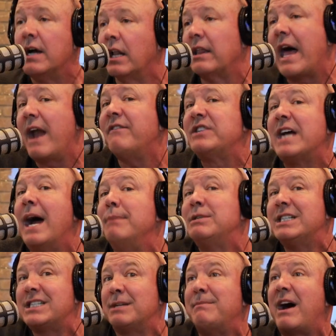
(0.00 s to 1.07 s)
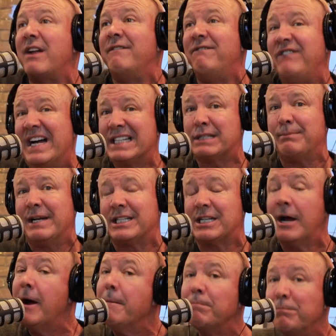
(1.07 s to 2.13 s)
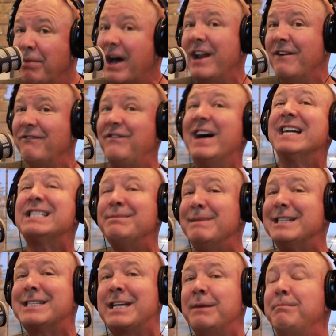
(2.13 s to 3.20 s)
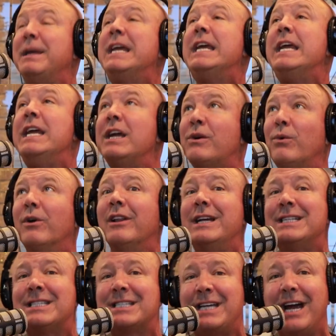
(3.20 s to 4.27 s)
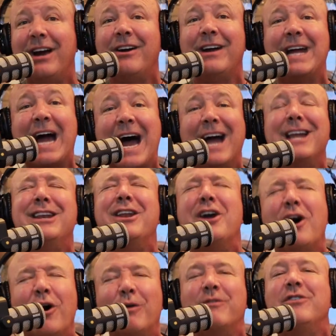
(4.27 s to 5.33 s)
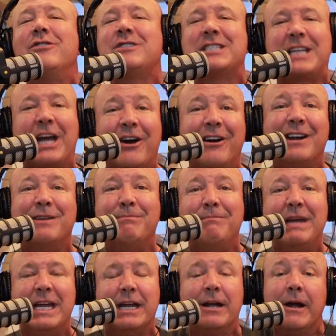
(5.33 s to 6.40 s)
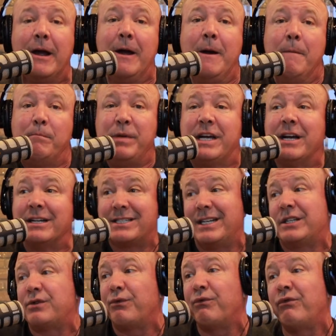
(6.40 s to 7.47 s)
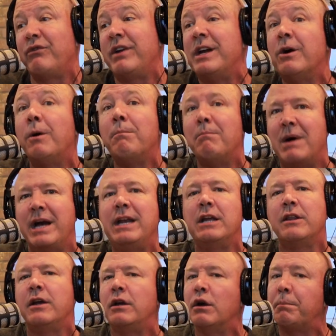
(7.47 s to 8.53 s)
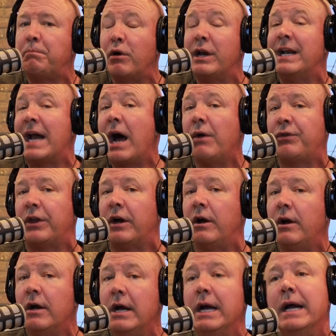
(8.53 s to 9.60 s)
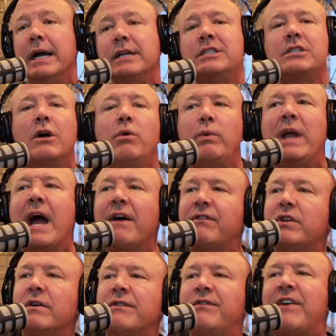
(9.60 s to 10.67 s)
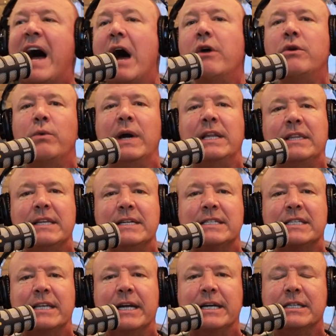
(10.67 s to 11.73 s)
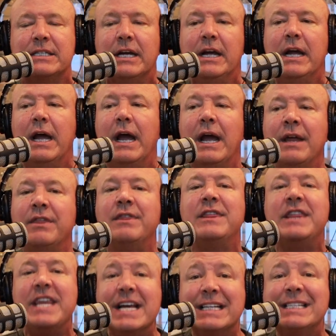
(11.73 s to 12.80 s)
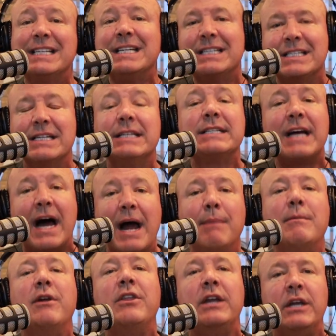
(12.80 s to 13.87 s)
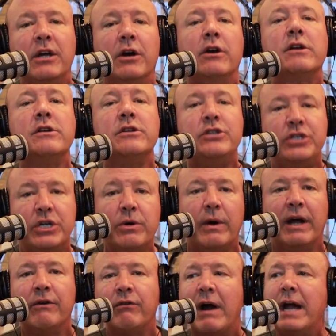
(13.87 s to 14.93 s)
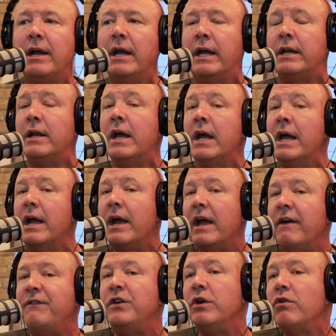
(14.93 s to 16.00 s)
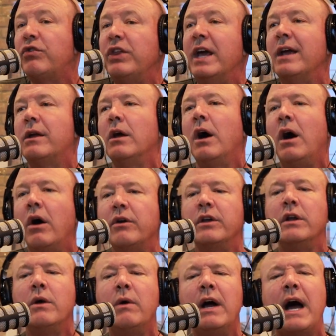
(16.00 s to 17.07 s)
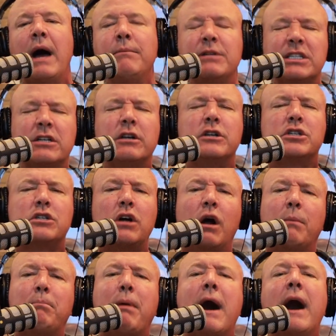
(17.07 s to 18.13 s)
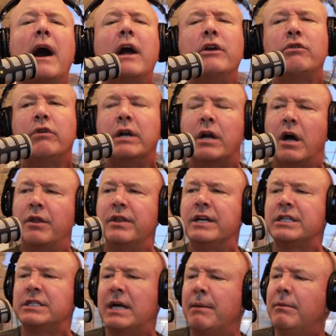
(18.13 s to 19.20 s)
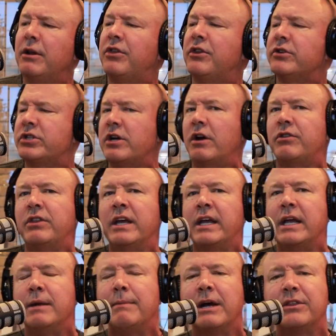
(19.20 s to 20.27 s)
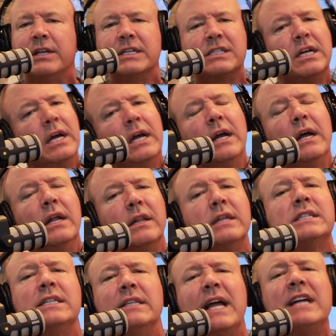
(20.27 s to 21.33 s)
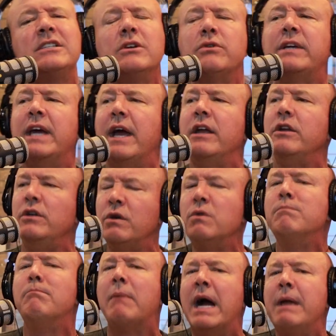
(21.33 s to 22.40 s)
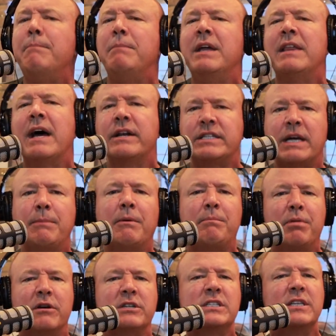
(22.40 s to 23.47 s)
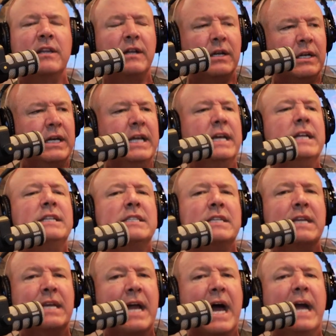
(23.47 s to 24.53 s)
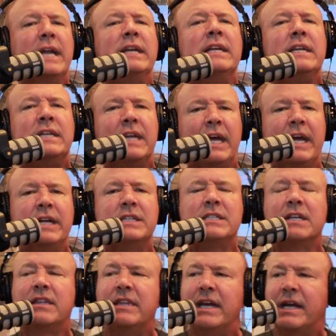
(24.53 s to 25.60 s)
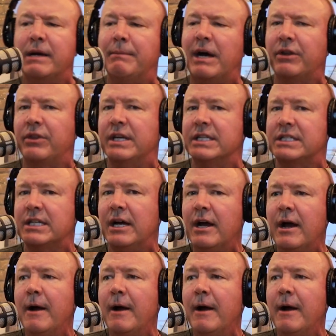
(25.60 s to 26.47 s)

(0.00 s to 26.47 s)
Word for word: A lot of times it's about investments, but investments can be equally scary. I know they're scary to me because it's real money that you're putting out there and so we have to evaluate these things. And this is the time of the year to do it, right? And if you think, oh, you know what? I'm just going to start pondering on this, I'm going to start thinking about this. Listen, that's okay. You might be that type of person that needs 90 days to think about this.